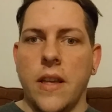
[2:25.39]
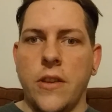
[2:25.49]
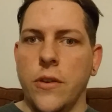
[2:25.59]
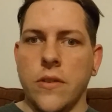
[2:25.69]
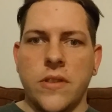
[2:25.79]

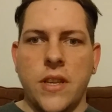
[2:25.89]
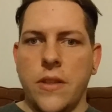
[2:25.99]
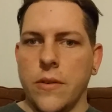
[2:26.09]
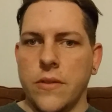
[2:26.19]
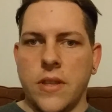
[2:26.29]
and you don't see
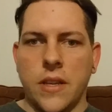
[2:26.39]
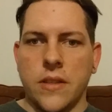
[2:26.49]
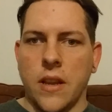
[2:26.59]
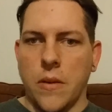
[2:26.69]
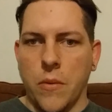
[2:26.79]
those
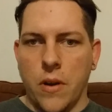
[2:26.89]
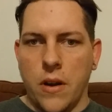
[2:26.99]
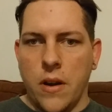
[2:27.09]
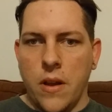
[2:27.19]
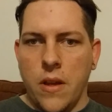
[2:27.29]
things
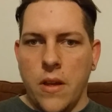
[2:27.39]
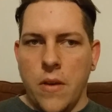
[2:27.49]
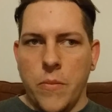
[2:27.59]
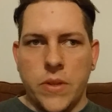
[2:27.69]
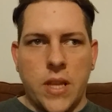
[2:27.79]
anymore.
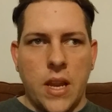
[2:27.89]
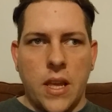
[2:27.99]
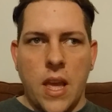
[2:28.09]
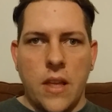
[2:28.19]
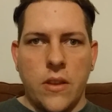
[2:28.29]
But then
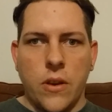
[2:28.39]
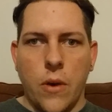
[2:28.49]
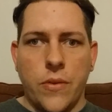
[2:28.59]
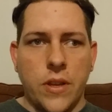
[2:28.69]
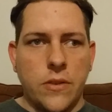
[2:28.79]
again,
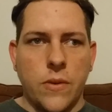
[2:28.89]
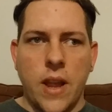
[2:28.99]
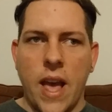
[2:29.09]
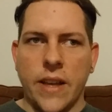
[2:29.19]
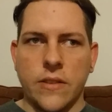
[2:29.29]
this
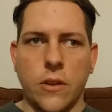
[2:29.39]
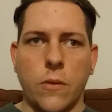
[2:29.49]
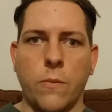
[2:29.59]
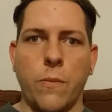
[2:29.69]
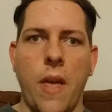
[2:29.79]
one has
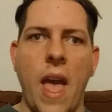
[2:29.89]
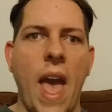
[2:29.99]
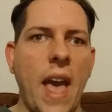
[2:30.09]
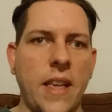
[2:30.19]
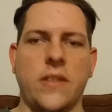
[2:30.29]

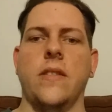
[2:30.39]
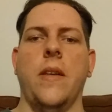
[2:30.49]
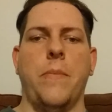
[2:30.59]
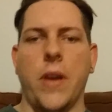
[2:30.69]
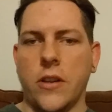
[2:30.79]

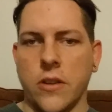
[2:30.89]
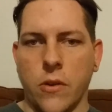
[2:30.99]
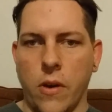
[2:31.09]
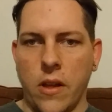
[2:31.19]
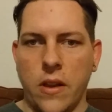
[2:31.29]
excellent picture
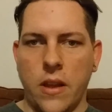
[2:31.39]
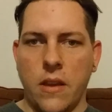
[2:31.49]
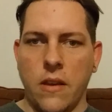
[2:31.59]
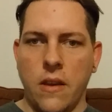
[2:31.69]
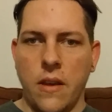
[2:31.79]
quality.
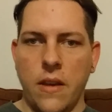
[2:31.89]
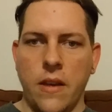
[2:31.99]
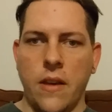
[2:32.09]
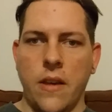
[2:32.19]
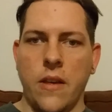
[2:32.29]

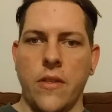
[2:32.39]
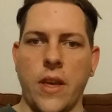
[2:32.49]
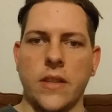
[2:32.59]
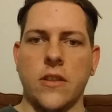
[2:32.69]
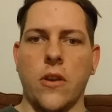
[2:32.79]

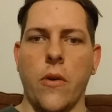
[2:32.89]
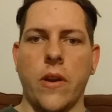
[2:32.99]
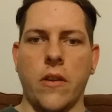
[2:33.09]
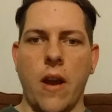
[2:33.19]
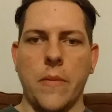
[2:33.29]
Thanks to
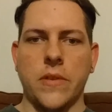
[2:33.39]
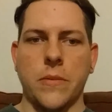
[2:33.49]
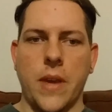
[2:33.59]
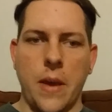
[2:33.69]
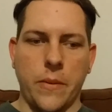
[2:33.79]
going and grabbing
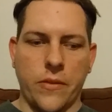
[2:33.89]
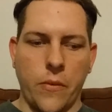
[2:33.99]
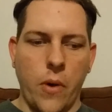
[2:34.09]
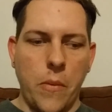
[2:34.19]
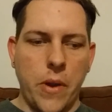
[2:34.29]
some cables
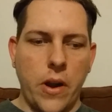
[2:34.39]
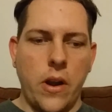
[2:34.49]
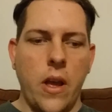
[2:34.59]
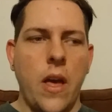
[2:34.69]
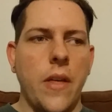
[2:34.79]
from
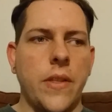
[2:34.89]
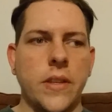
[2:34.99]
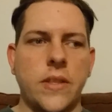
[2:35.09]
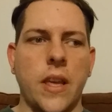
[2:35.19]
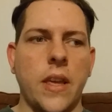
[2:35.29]
Walmart,
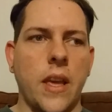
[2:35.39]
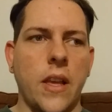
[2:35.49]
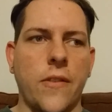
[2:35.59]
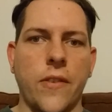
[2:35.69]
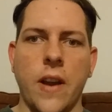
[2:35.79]
this thing
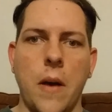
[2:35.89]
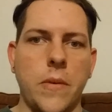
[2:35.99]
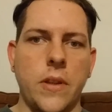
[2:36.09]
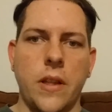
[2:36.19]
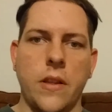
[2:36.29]
is
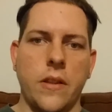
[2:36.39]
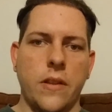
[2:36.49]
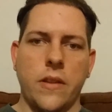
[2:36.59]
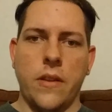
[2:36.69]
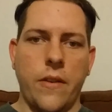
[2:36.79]
phenomenal